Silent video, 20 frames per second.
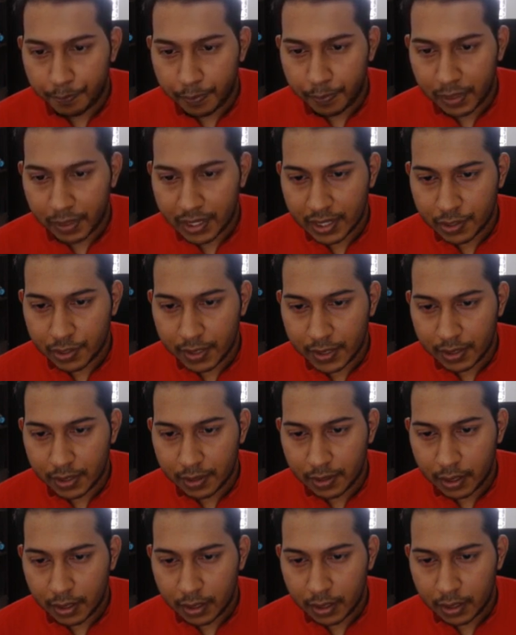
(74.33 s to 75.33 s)
plus with
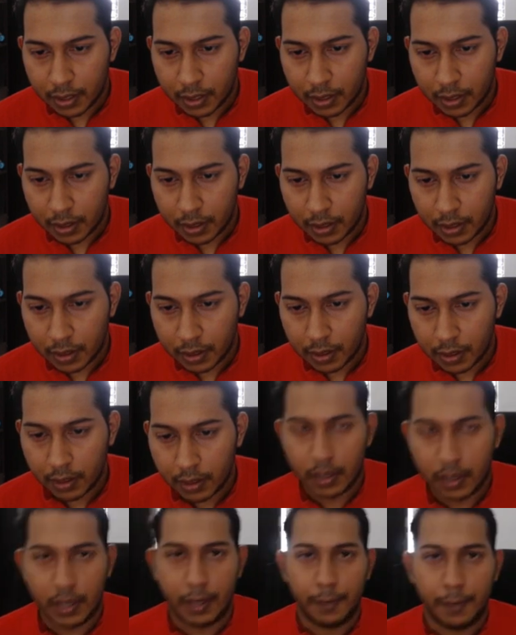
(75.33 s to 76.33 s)

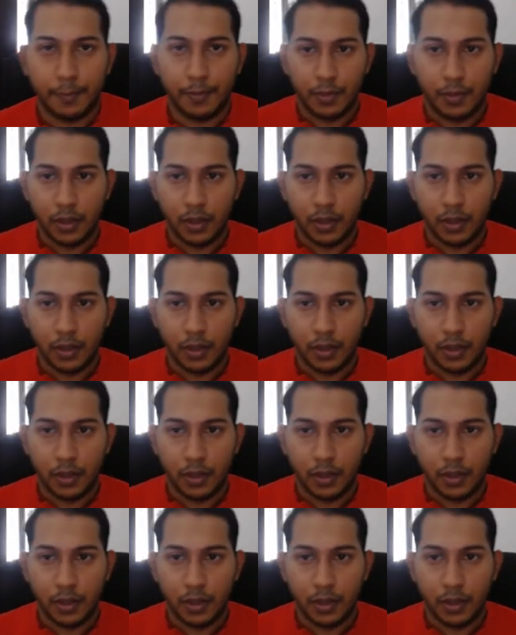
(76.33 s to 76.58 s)
k.